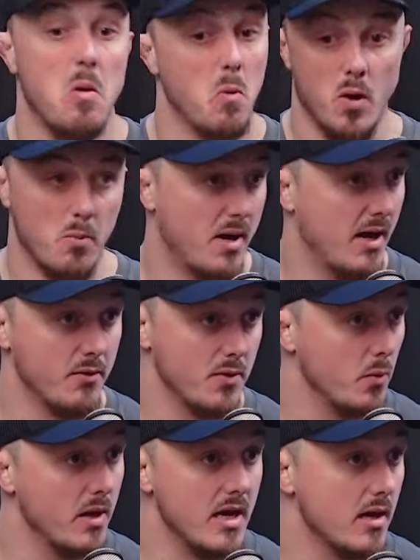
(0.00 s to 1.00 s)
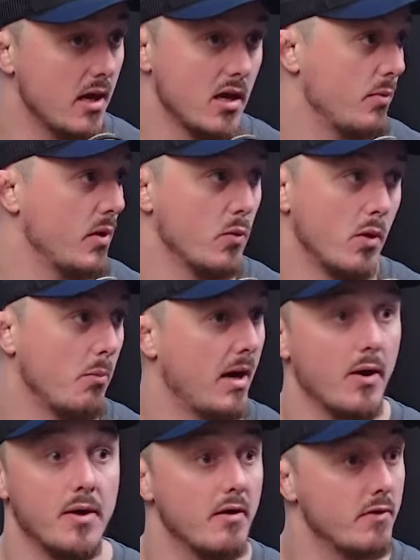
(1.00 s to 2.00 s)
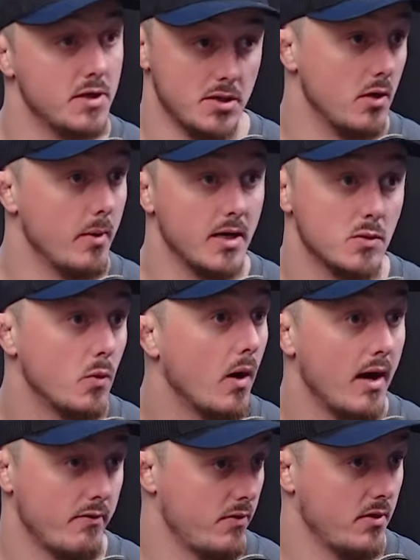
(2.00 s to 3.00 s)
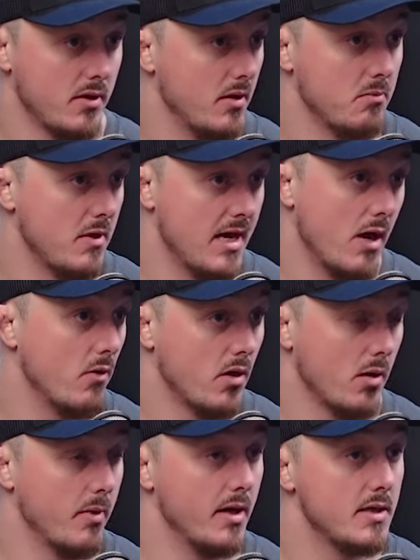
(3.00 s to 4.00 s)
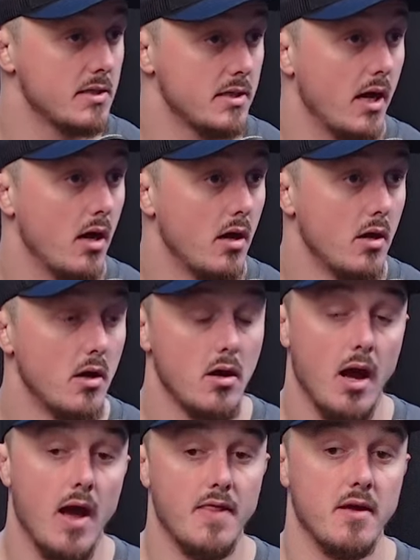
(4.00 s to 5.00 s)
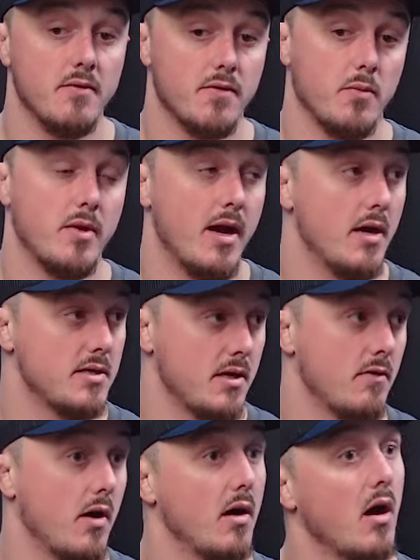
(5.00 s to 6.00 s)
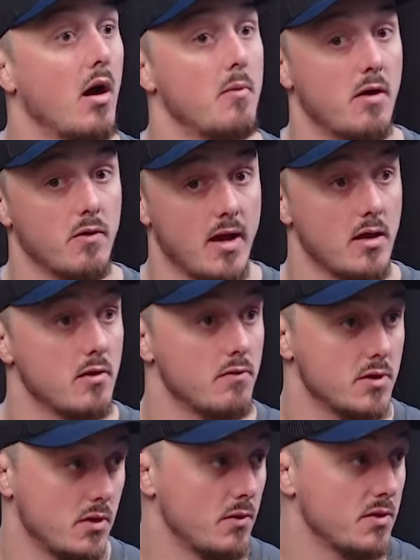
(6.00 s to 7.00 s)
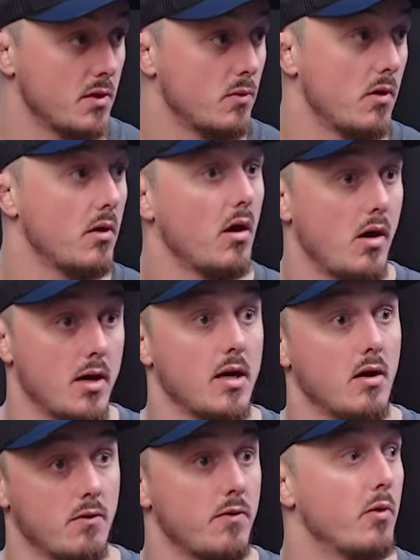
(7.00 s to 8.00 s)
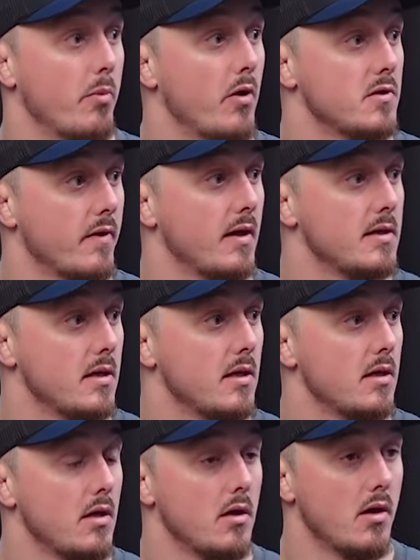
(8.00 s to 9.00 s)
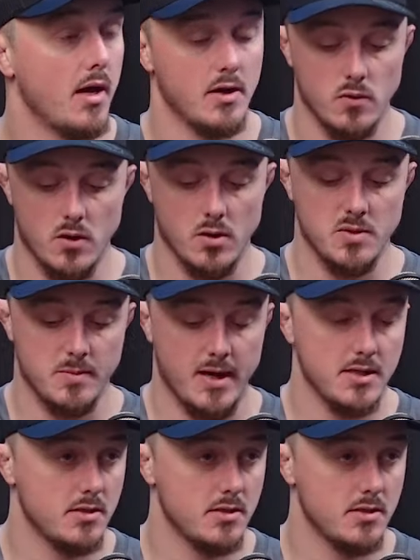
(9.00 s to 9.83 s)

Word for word: £1 a week. It could be £1 every 2 weeks, whatever the outcome is, yeah? And then from there, it's in, right, I'm now getting the results I want. I now feel motivated. And it all comes back